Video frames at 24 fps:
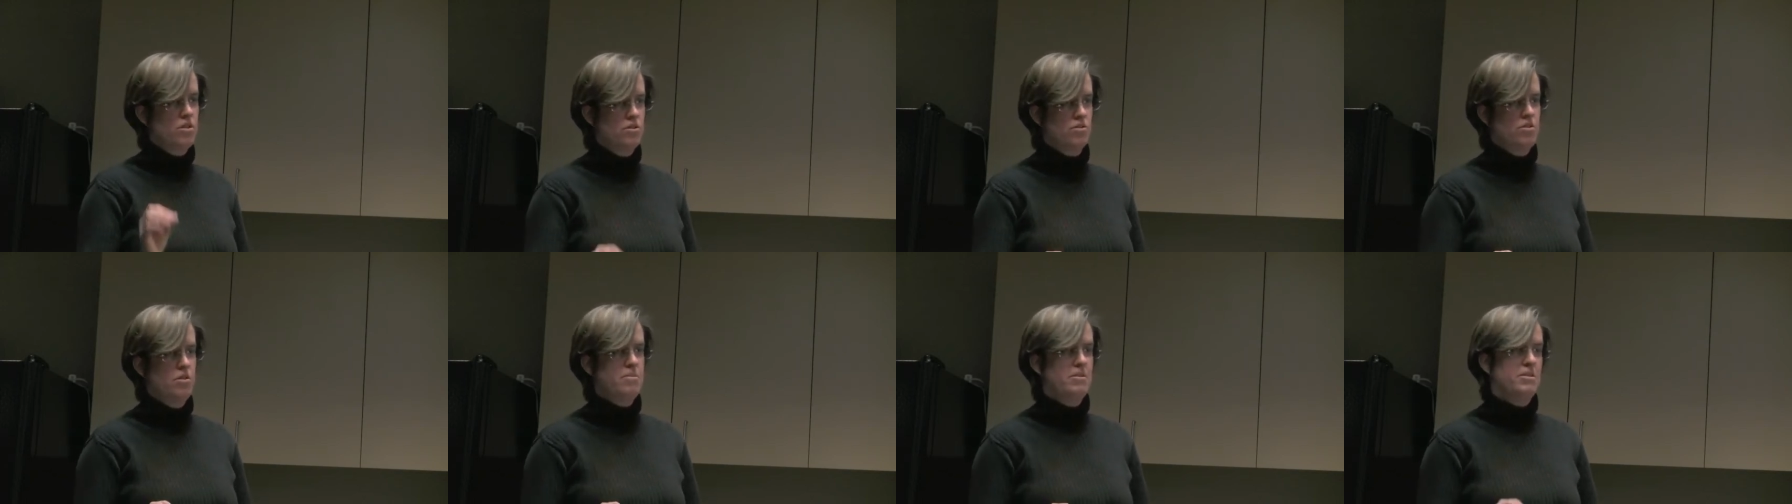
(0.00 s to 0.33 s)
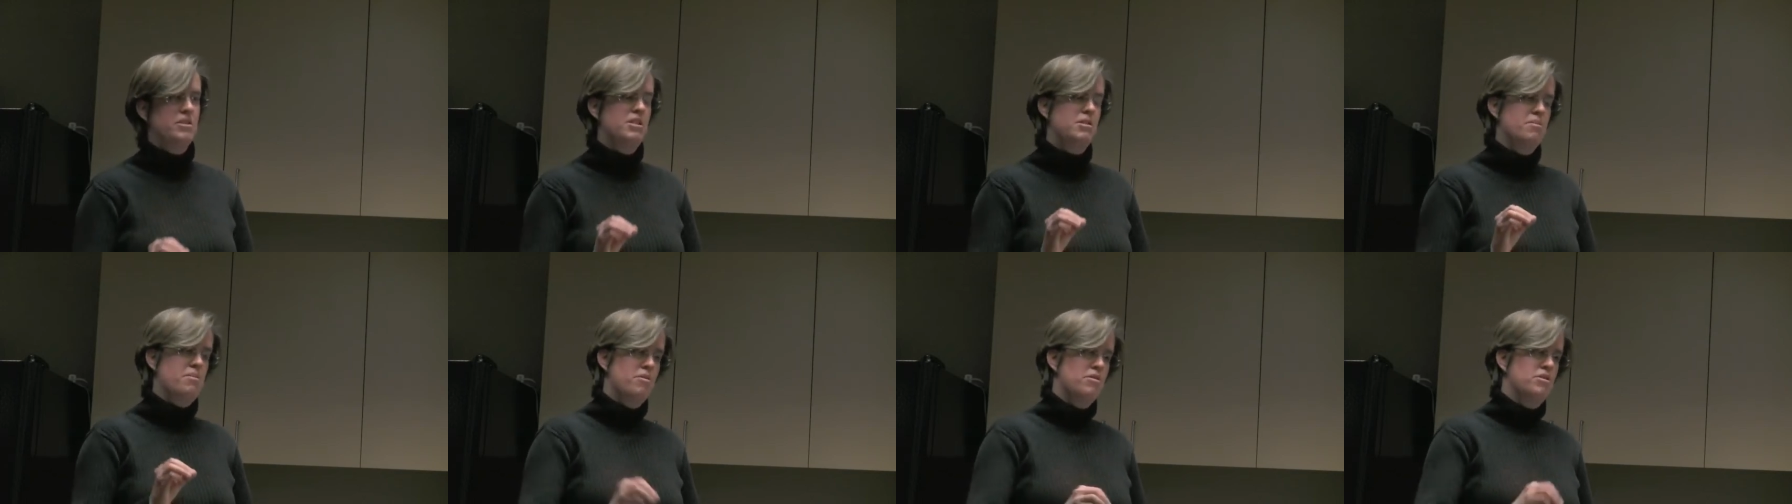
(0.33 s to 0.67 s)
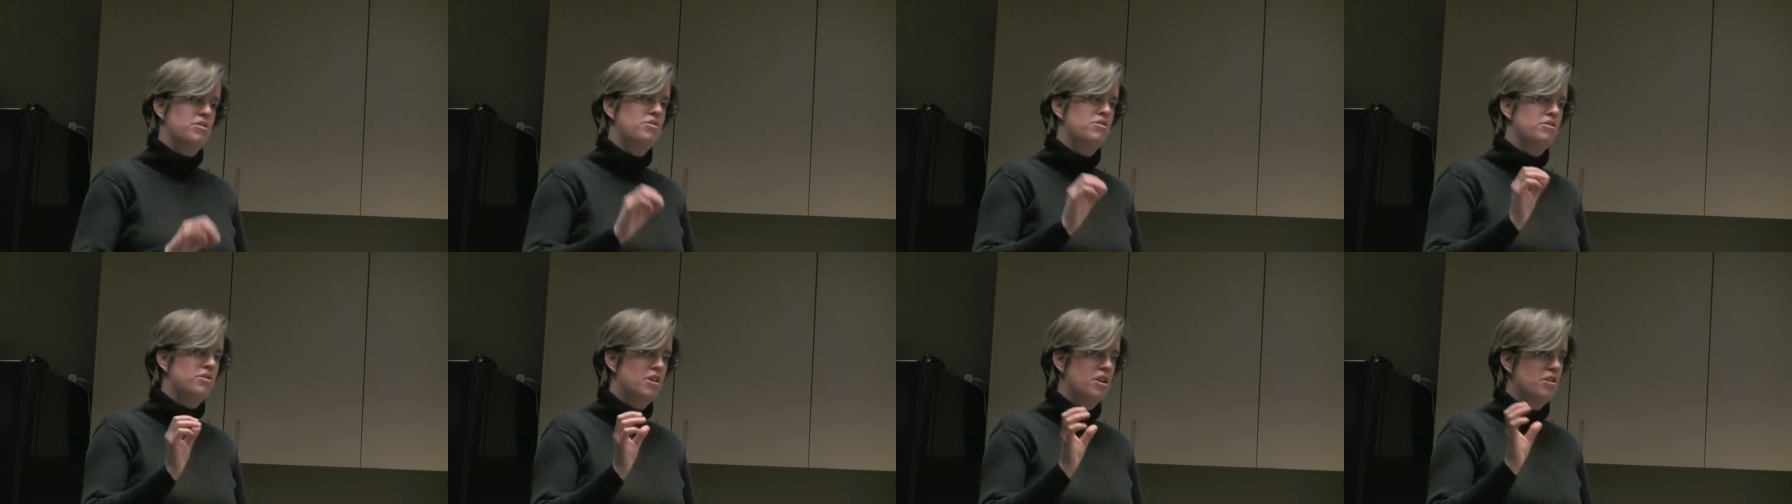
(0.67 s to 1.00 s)
contributes. The
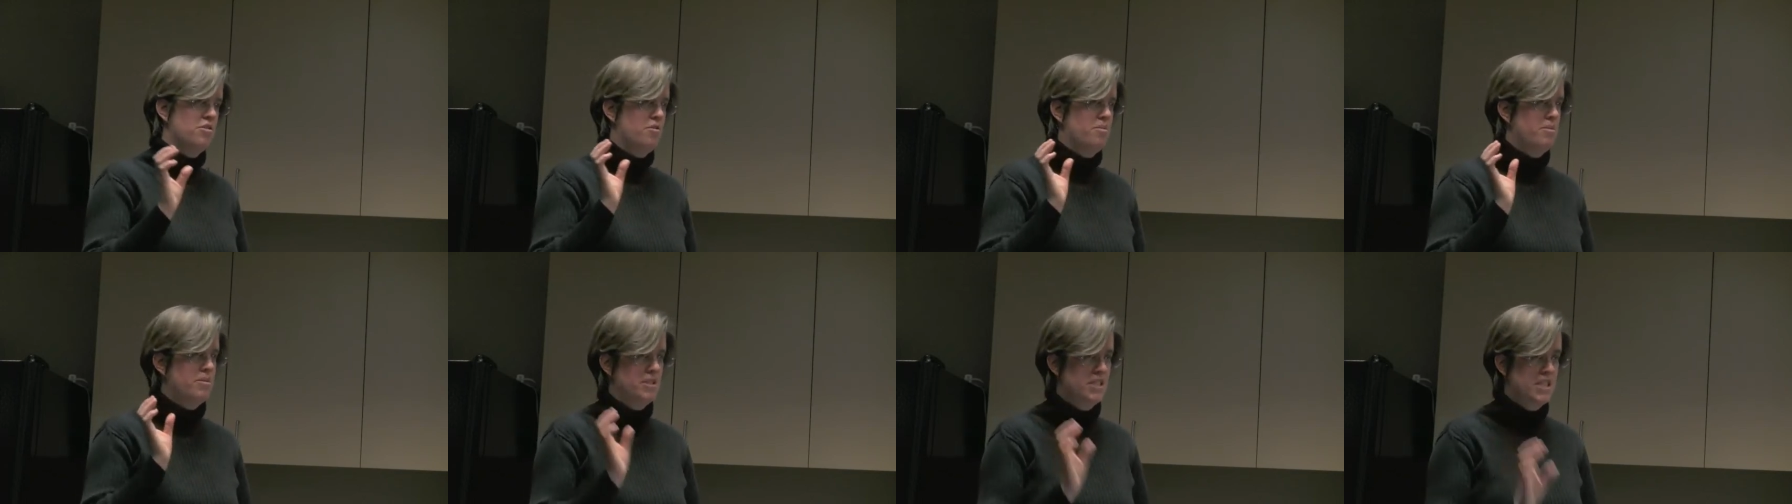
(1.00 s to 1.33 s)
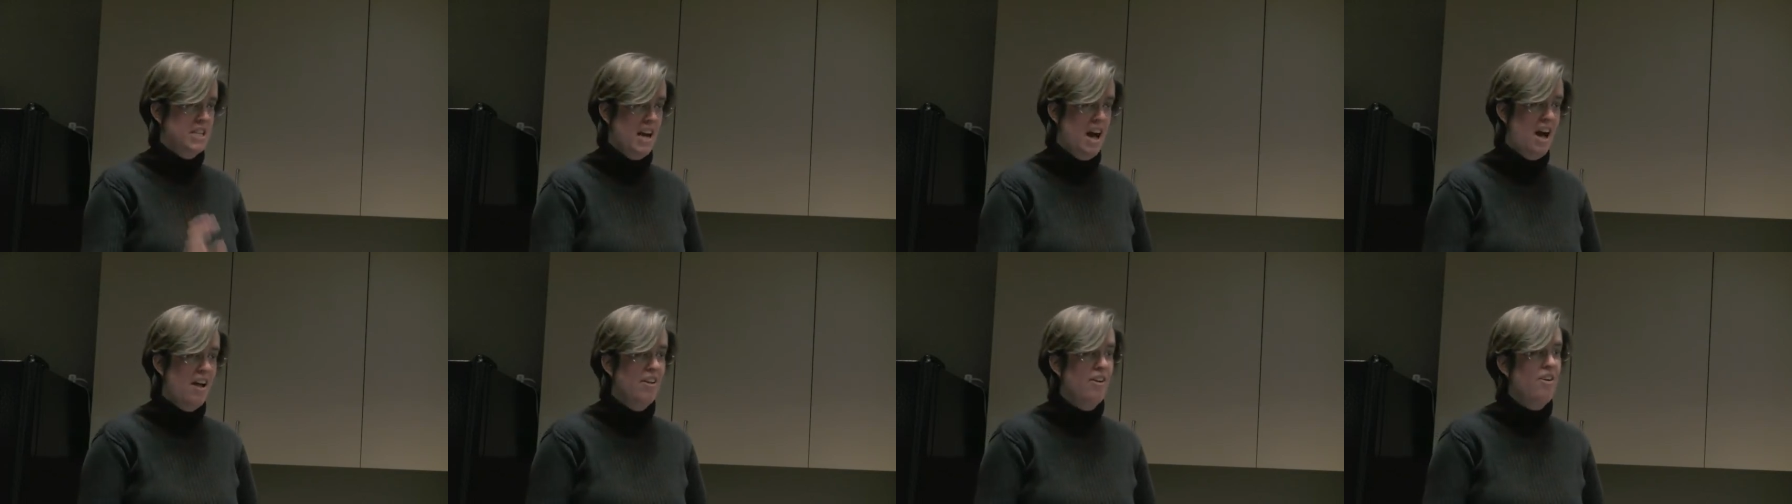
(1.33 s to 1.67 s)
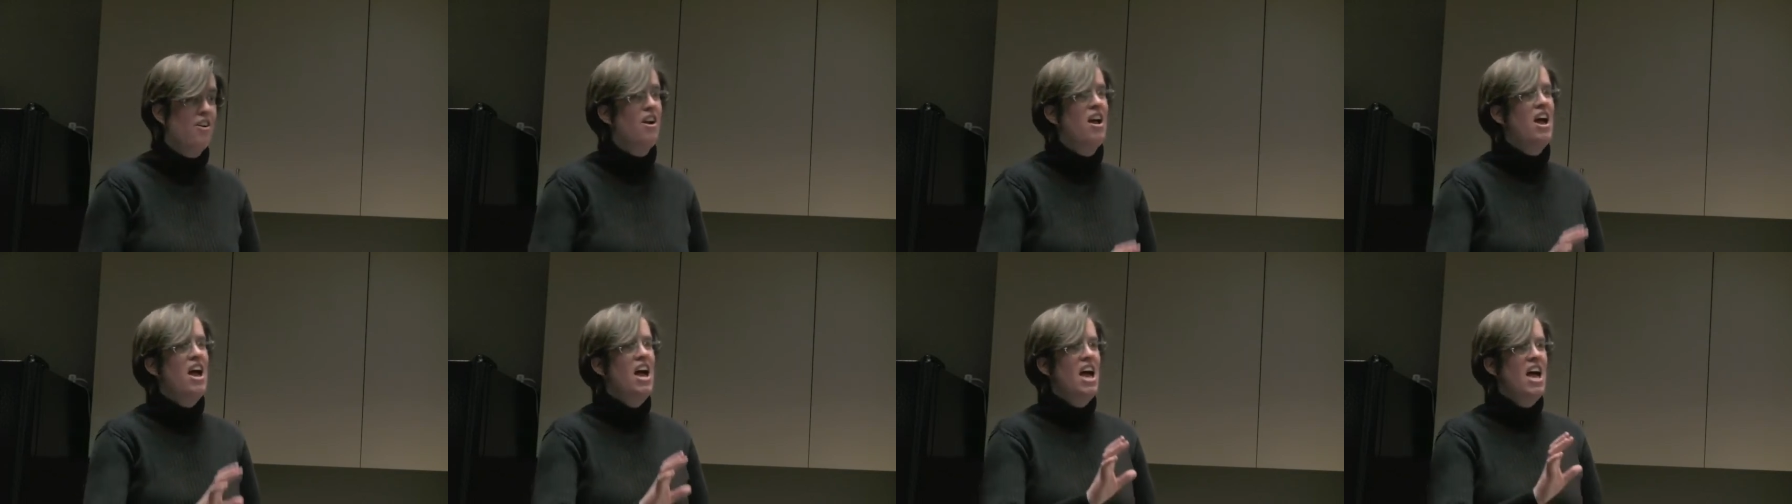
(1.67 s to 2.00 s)
person who contributes a
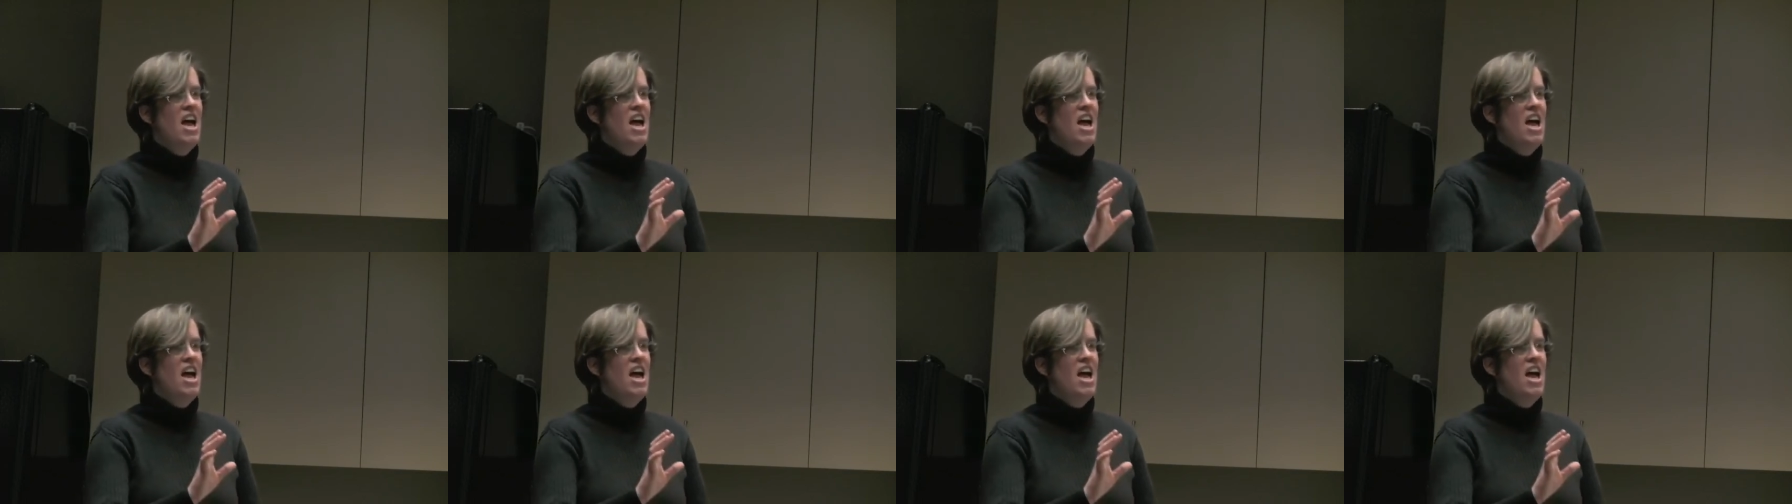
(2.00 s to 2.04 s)
dollar,